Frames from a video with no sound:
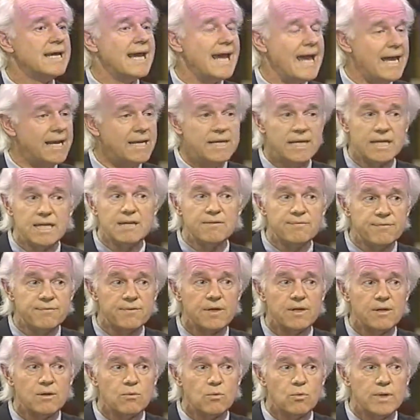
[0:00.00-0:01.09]
And
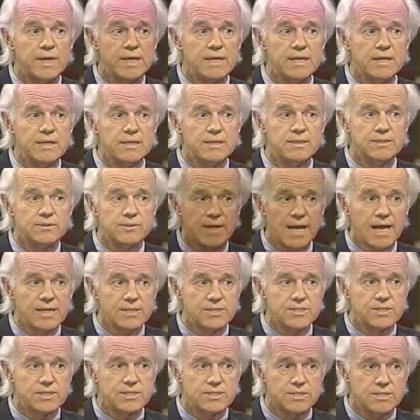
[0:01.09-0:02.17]
if we do
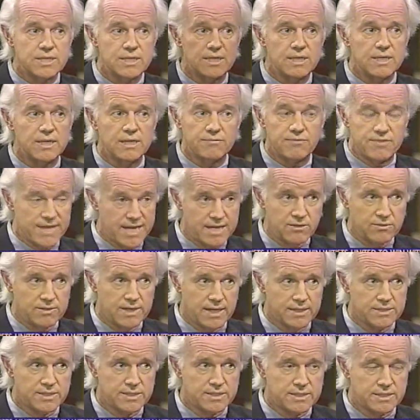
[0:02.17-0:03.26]
not succeed, if they do
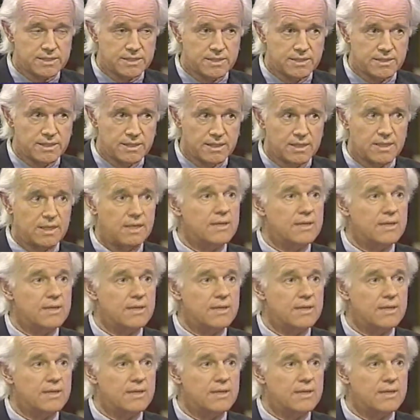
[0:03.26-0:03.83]
not succeed,